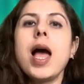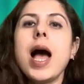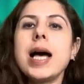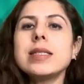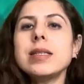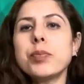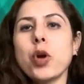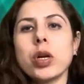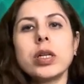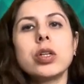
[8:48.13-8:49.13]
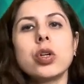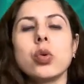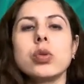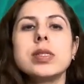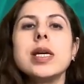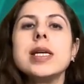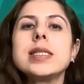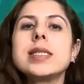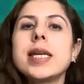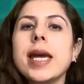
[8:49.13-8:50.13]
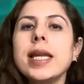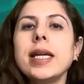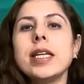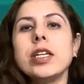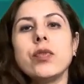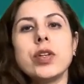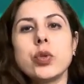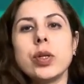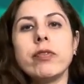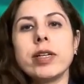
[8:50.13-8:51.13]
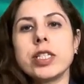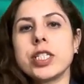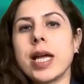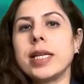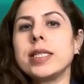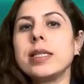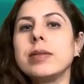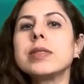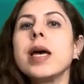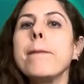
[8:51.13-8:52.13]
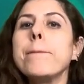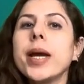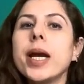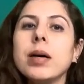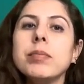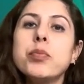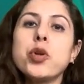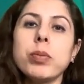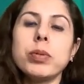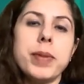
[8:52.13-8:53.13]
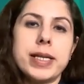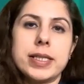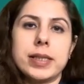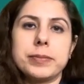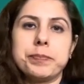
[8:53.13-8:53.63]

As the product grows, scaling individual functionalities become problematic.